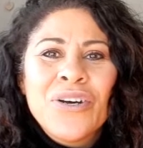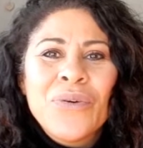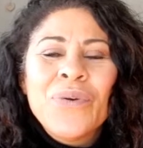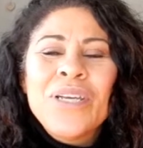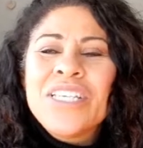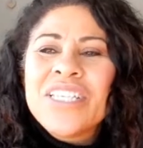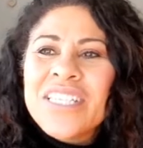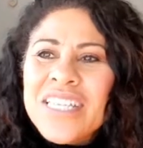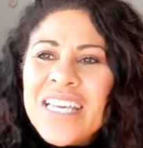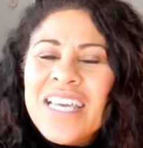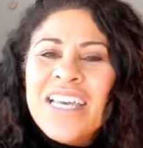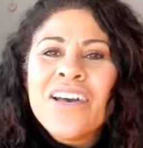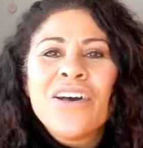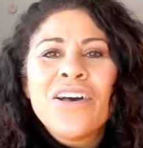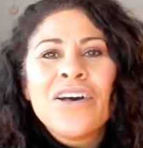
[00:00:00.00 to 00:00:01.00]
We see
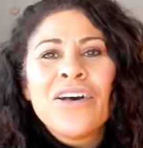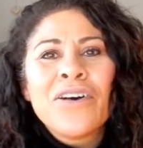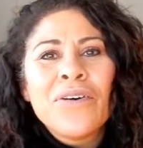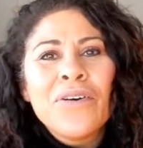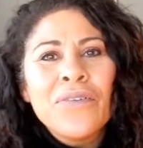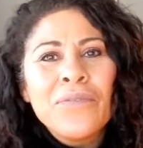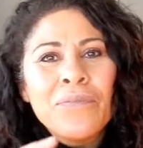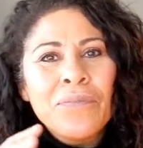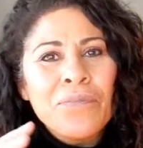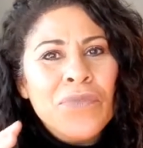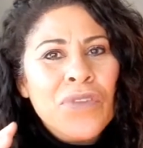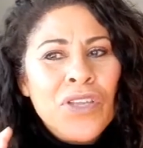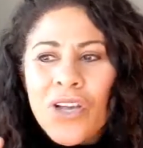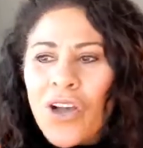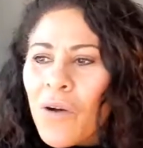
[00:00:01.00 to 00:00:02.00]
her
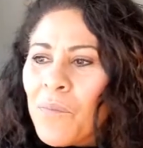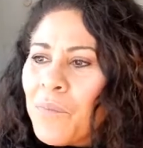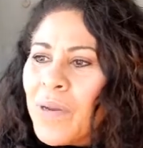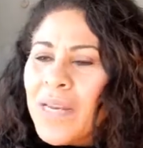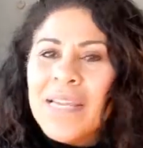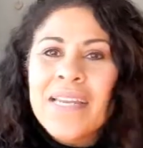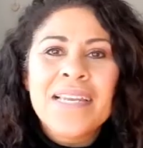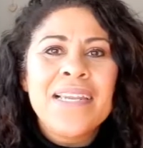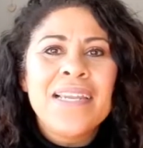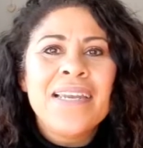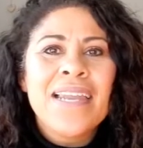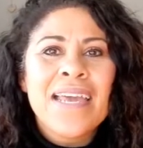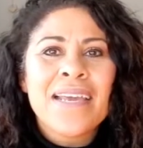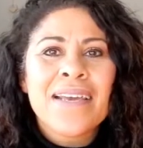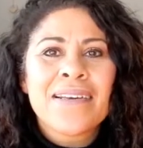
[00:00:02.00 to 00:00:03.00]
completely
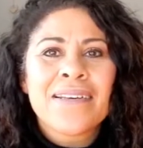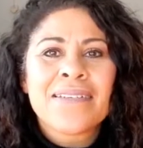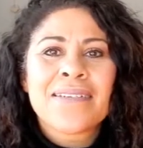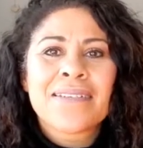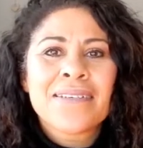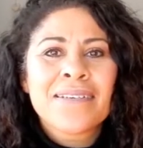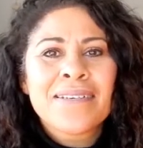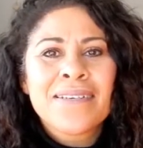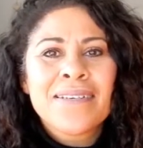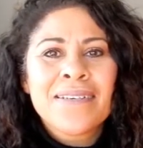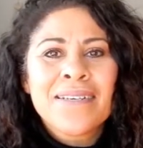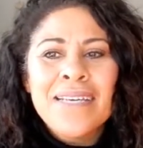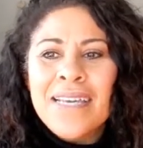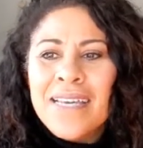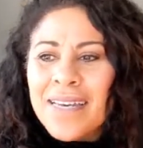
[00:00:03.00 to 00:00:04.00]
naked
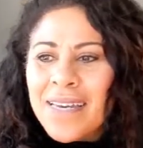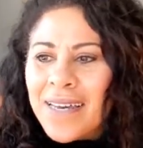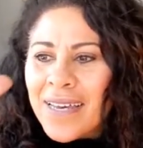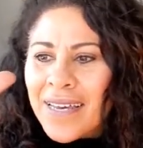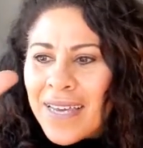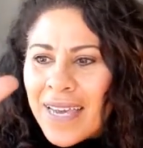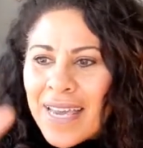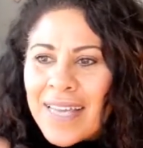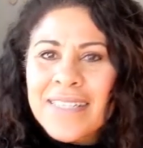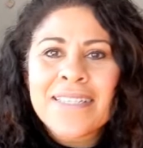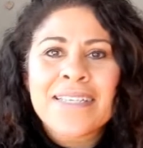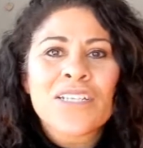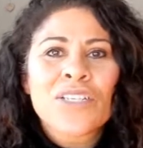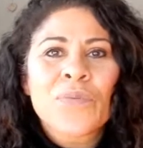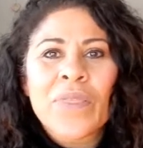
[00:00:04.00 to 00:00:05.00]
in her
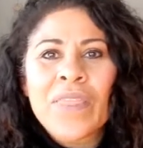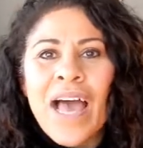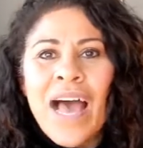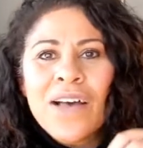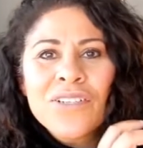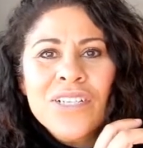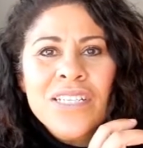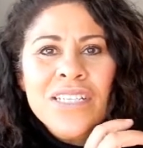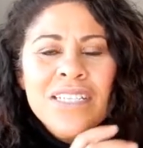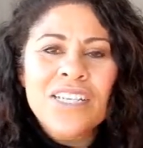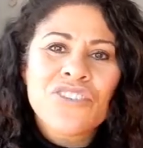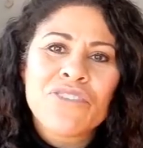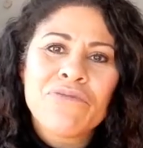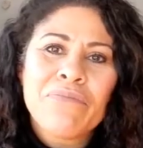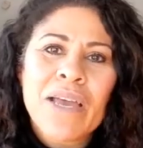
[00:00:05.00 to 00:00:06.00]
essence, without a
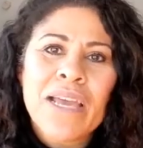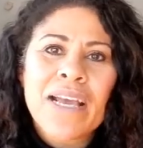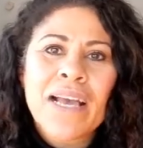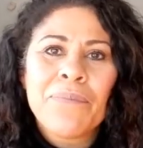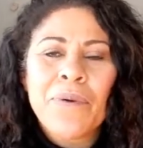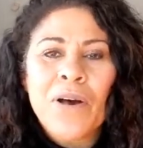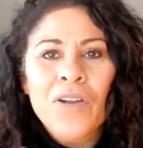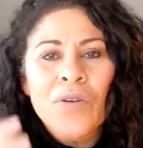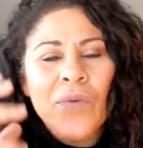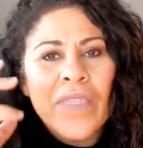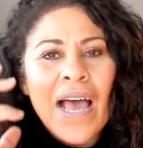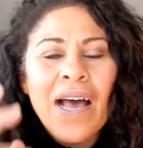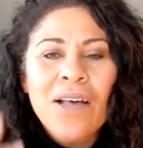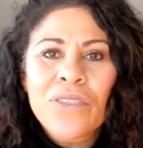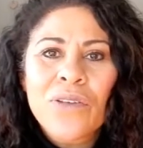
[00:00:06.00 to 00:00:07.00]
stitch of makeup on,
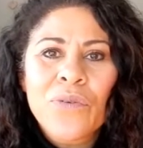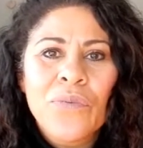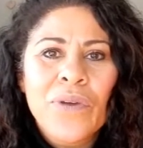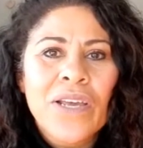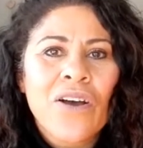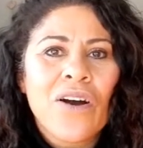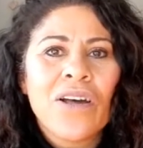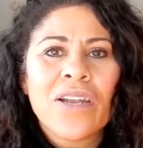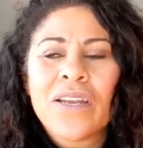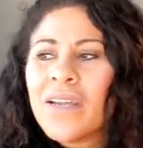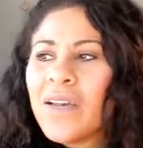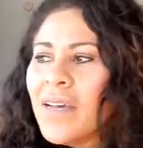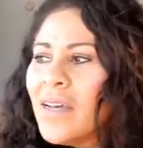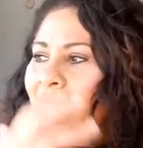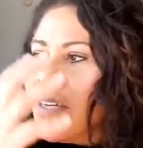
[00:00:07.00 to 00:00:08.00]
without the wig on.
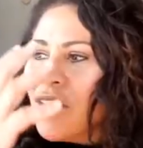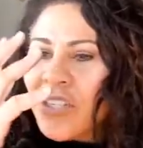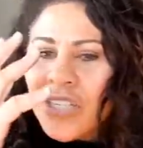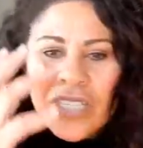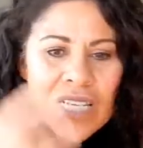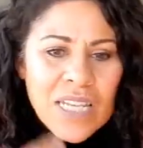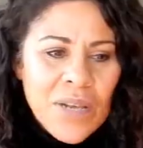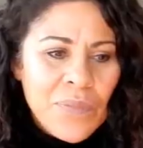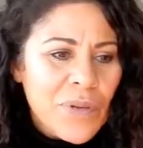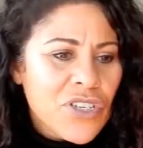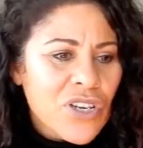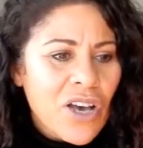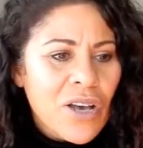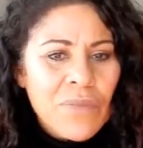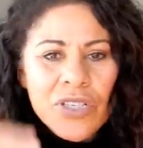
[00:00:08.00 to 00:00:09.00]
She's in her
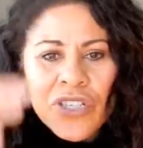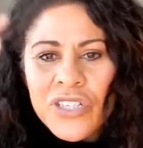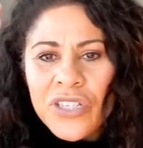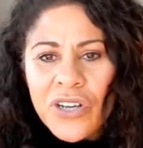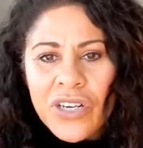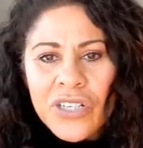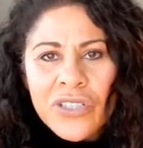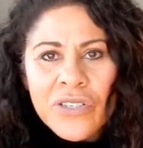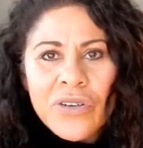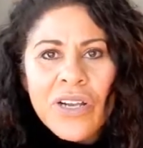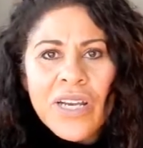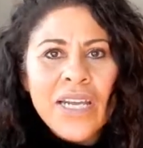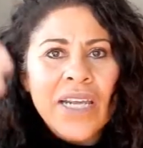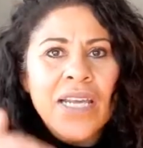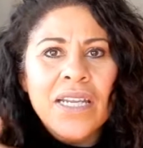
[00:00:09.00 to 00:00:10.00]
pajamas. She's got a doek
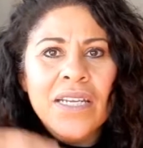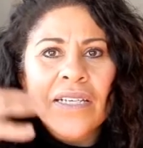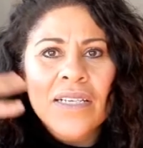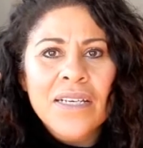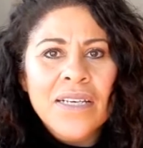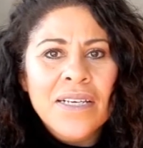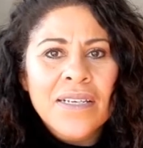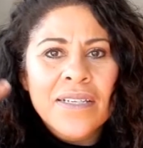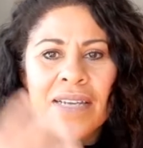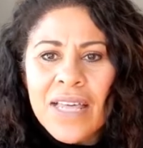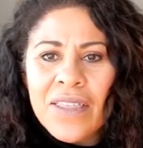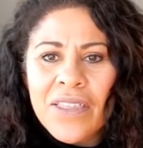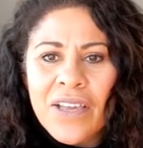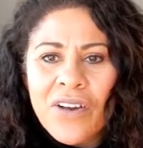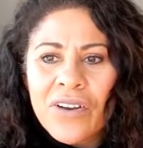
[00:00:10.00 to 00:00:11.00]
on her head,
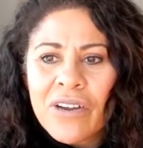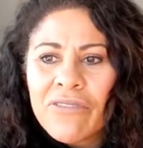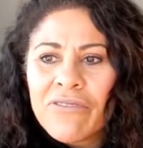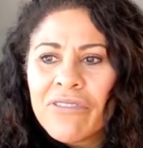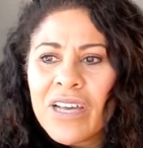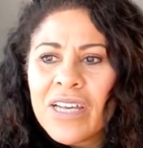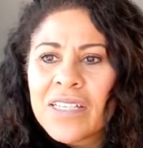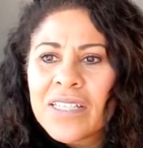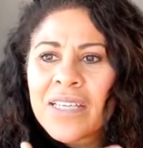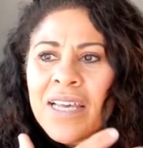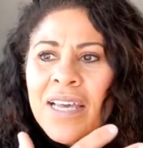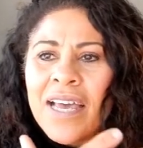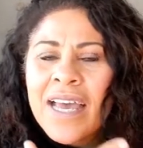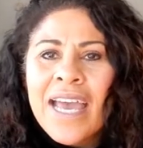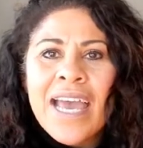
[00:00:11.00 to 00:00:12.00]
nothing on her face.
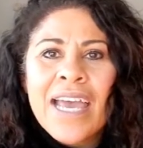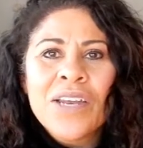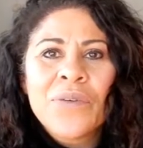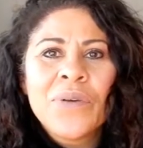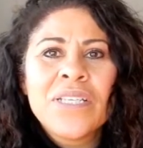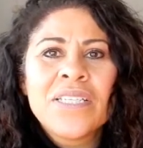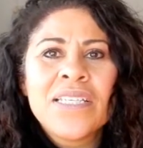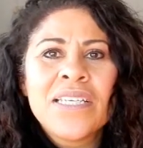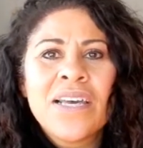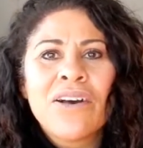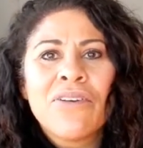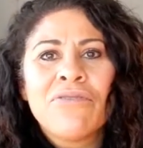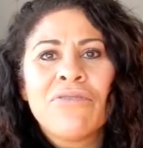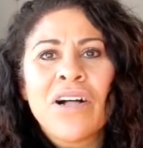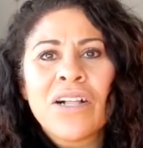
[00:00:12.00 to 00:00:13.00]
And we see
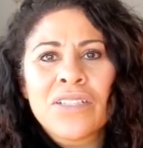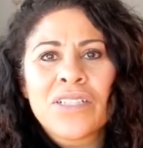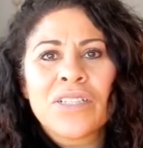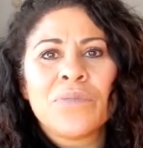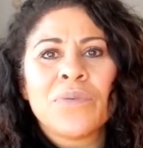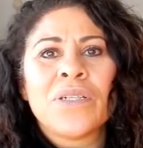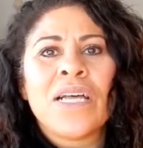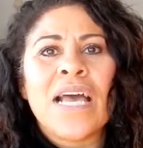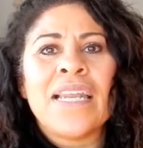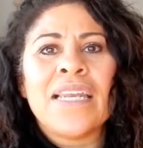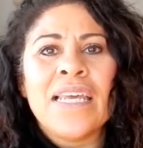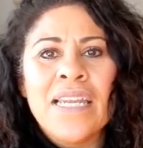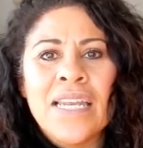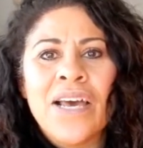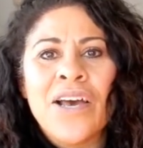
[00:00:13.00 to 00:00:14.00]
her vulnerable and
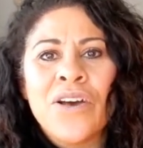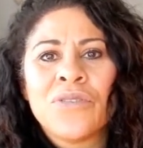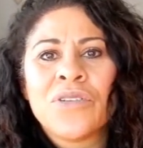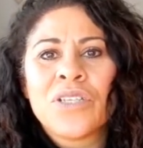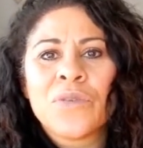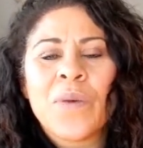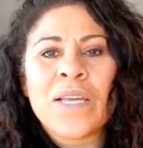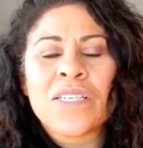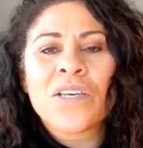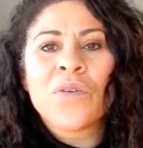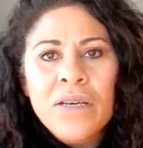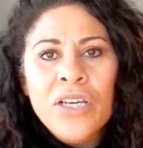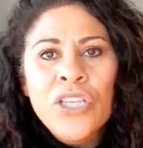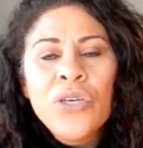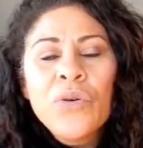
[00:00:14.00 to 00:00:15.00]
in her own space.
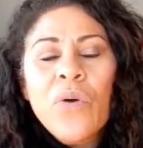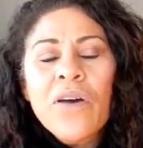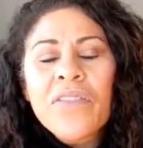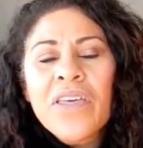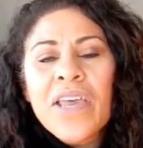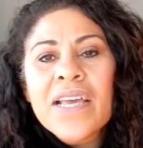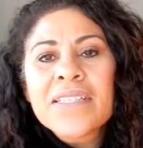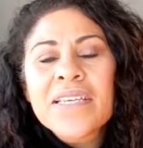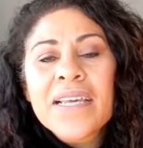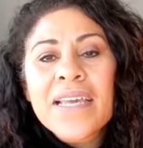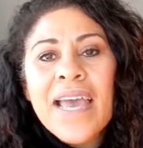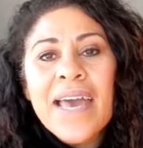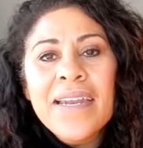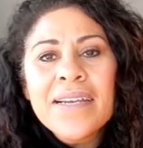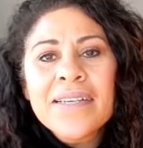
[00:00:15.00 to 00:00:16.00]
You are there as a
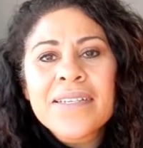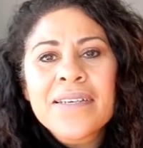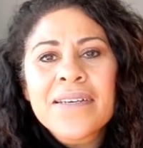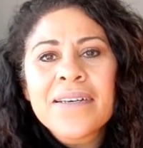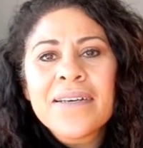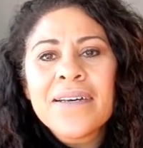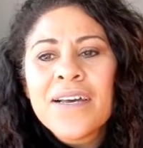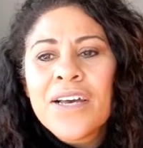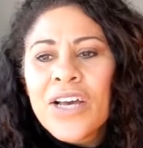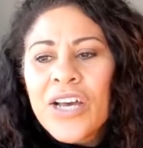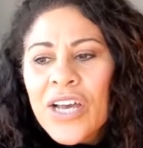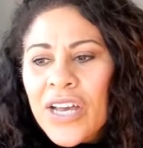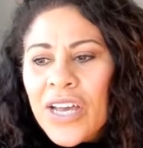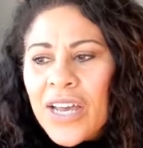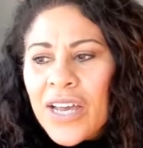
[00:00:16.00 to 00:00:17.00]
character
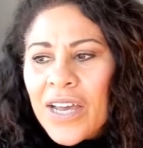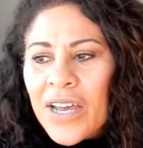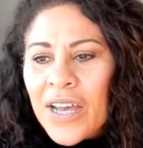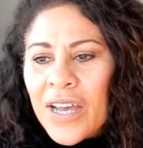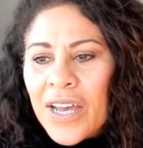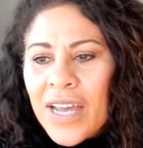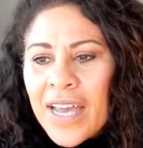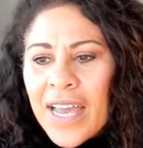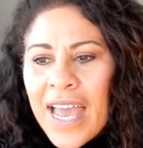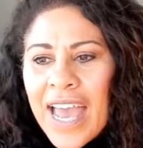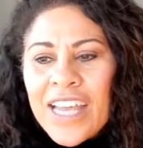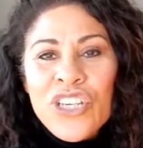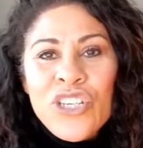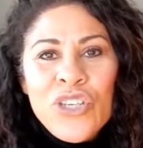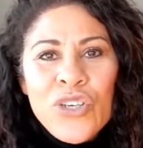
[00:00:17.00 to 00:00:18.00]

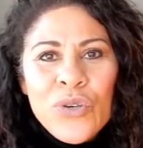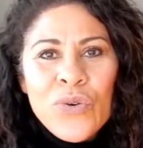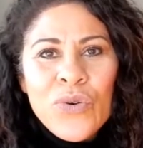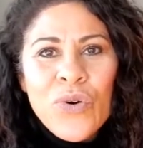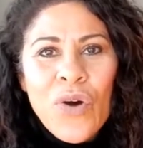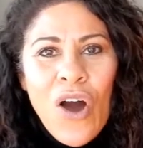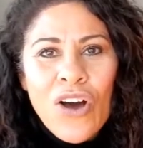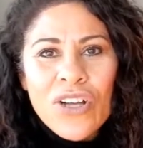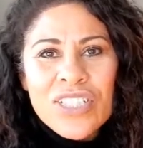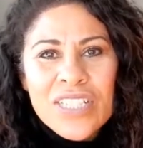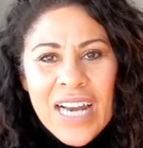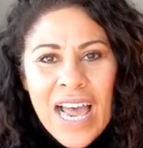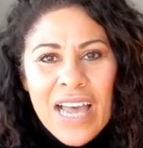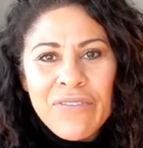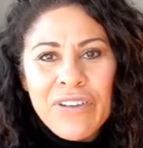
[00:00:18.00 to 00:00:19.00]
and you are
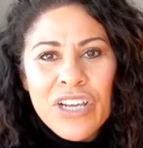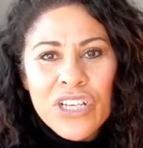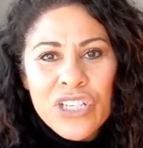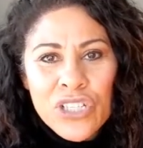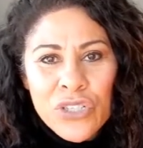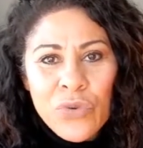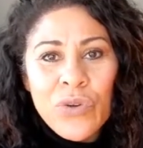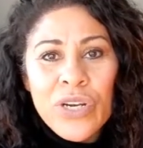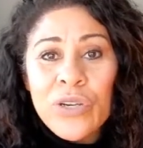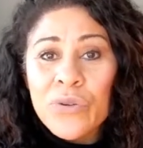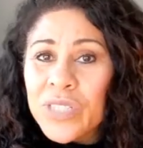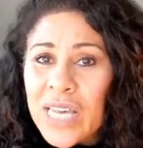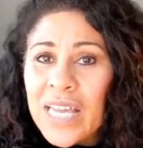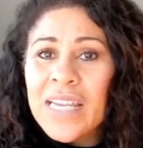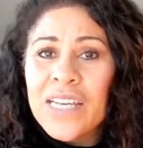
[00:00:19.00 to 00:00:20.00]
driving a story. You're
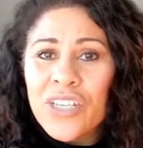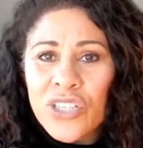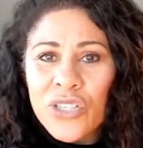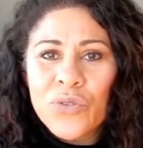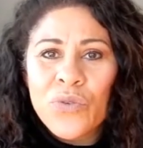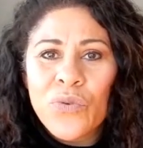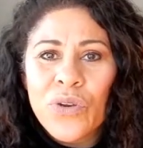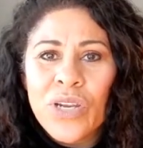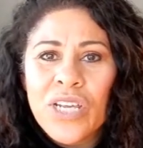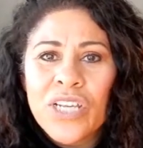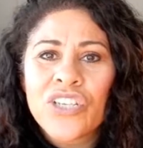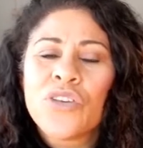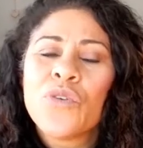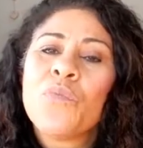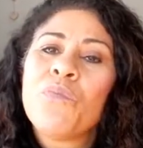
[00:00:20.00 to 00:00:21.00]
telling a story.
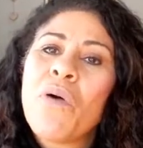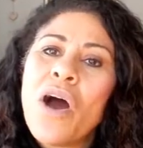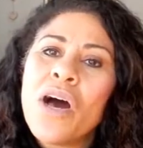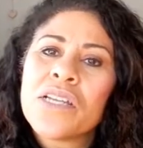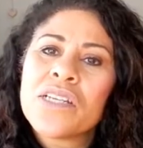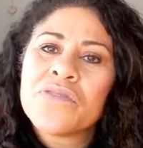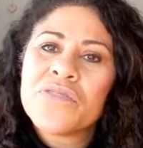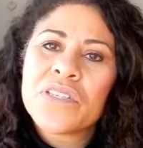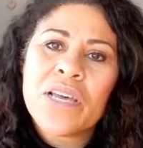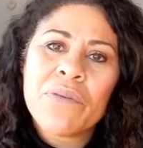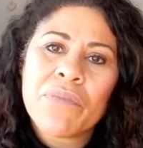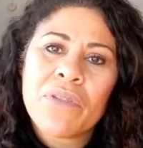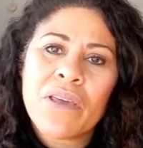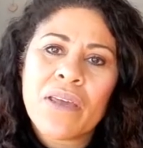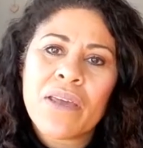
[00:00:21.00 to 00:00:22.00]
So you're part of
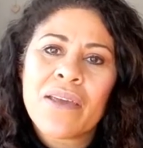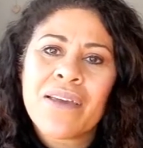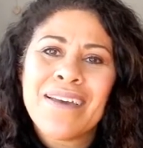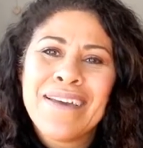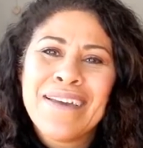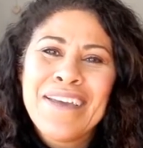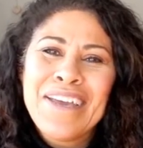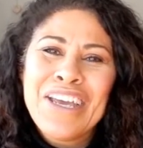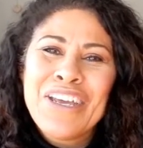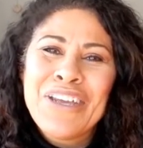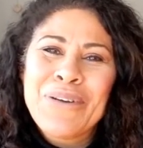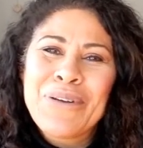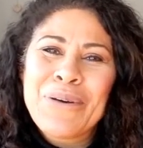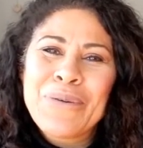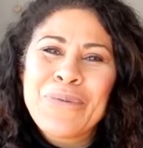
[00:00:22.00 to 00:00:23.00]
something,
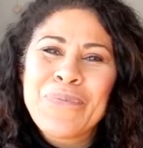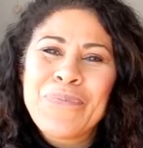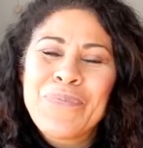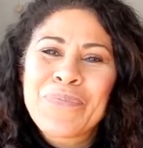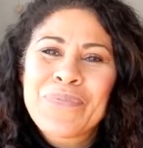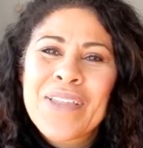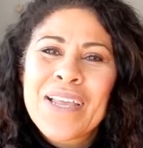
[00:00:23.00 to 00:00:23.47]
And